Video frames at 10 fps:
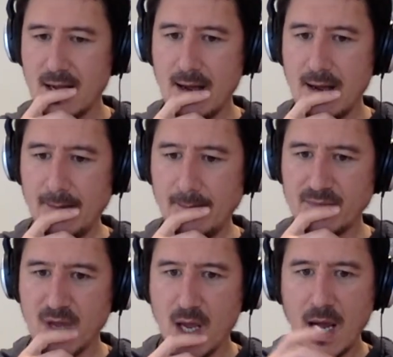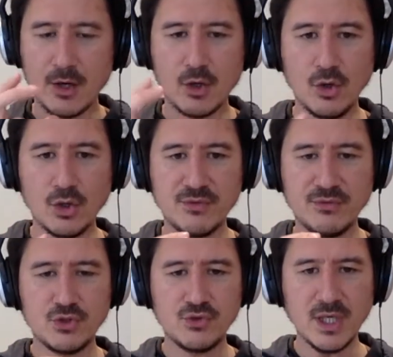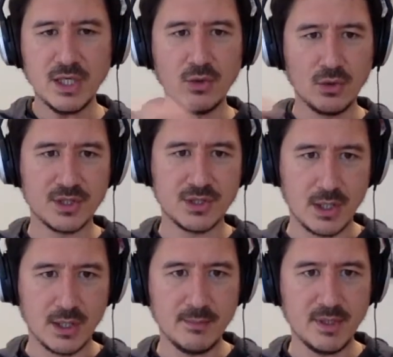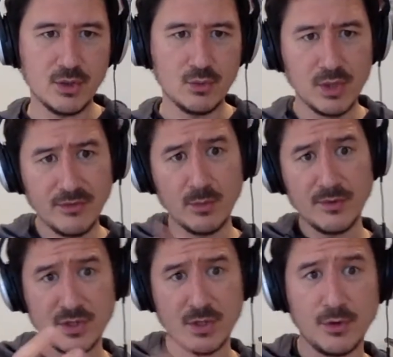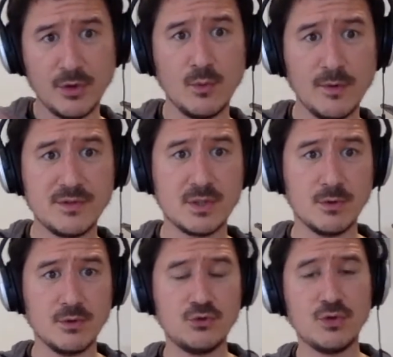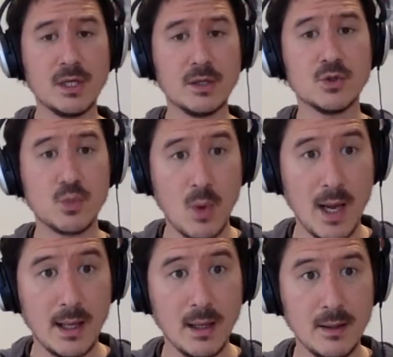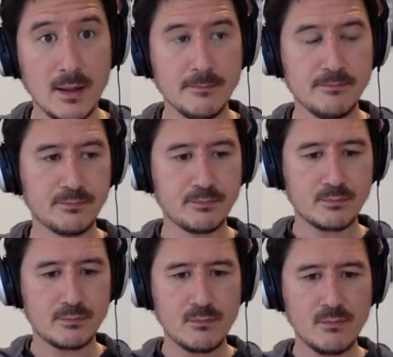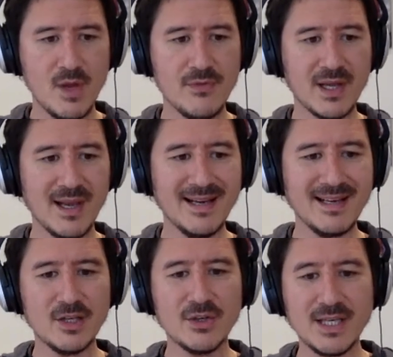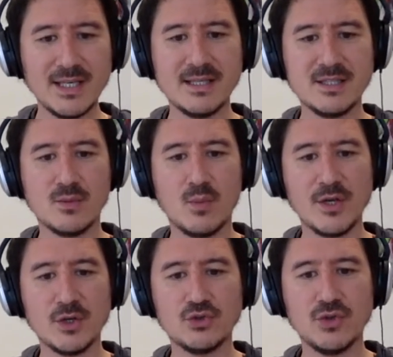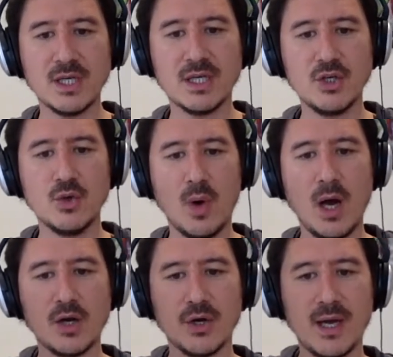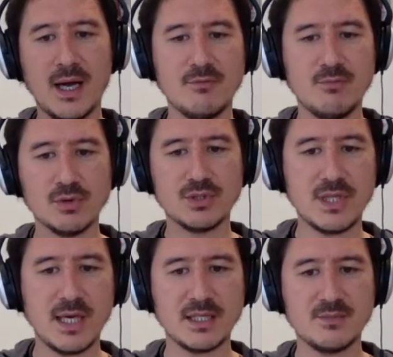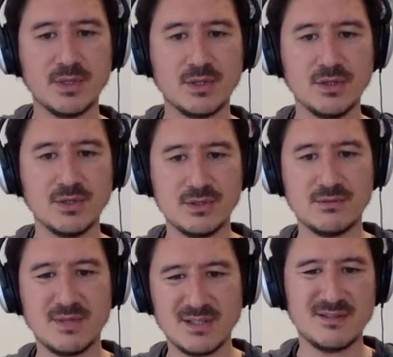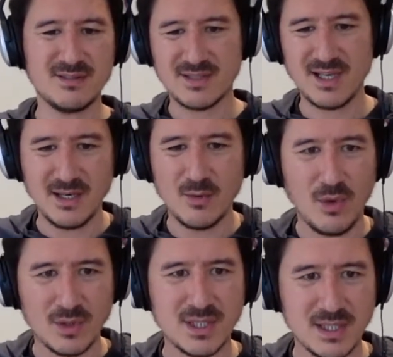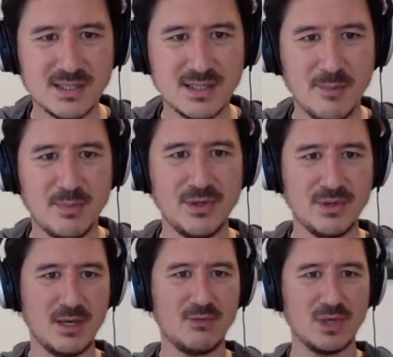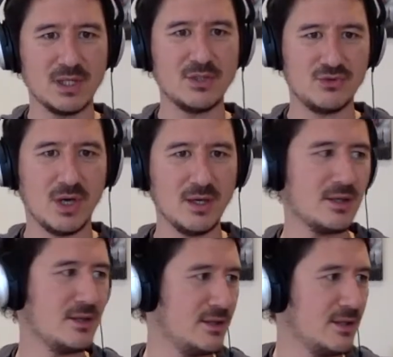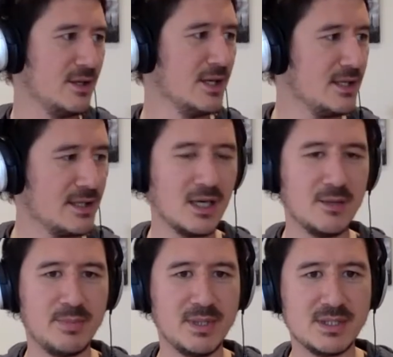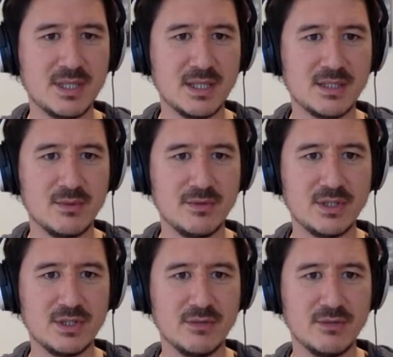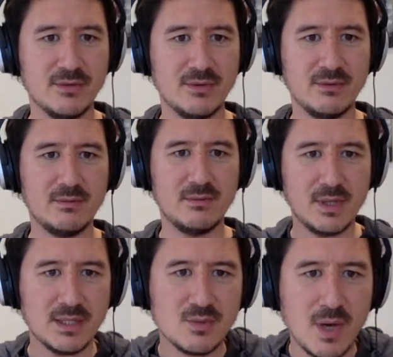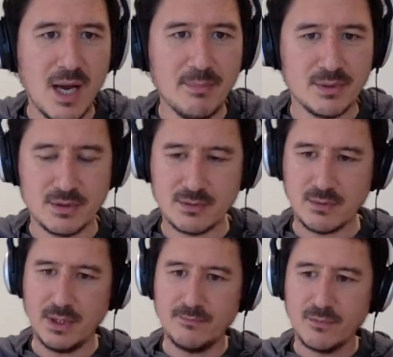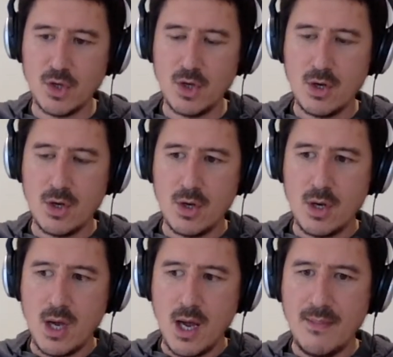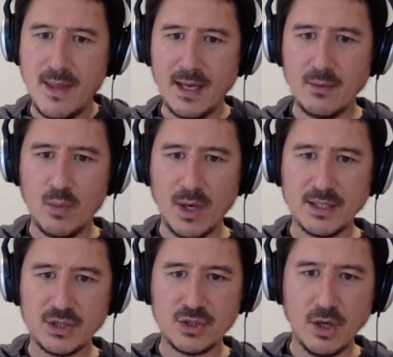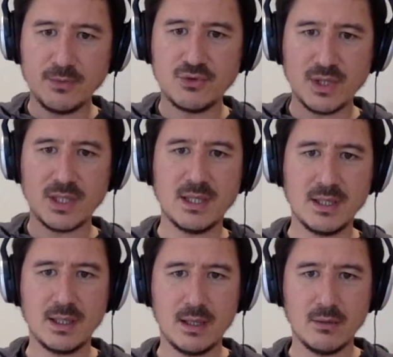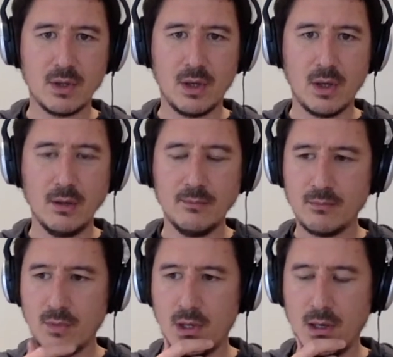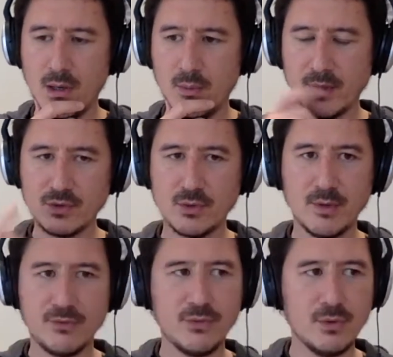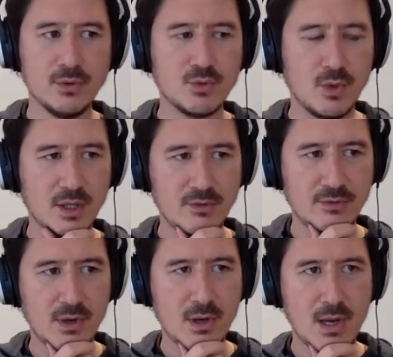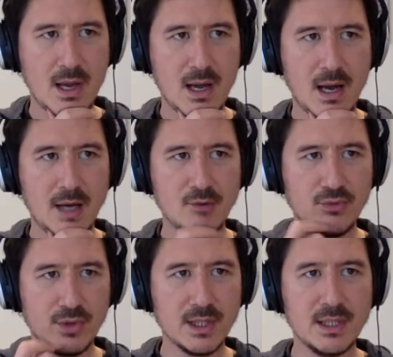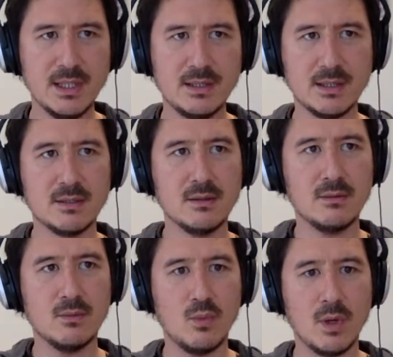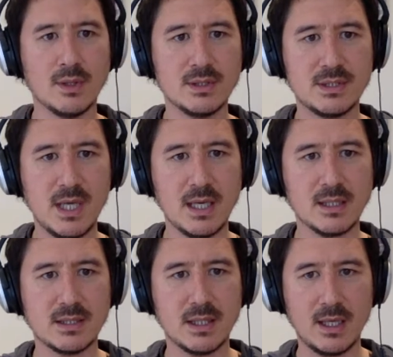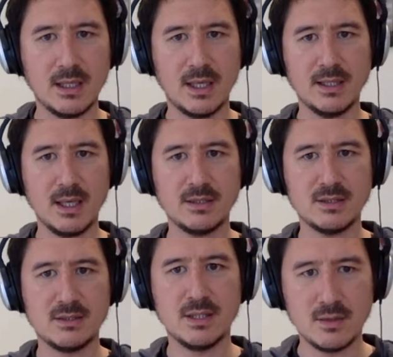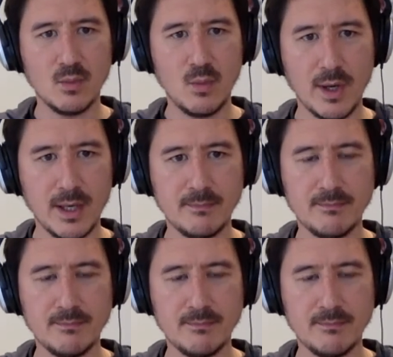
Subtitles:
And of course, if you're drinking all the time and you're living with someone or you're with someone who's drinking as well, the likelihood is when you're drinking, you are going to have more sex, because that's just kind of what tends to happen. You get really drunk and you get a bit sexy with each other, and that's what happens, right? And then when I stopped drinking alcohol, when I was with my first wife, I really didn't want sex. Like I just didn't want it.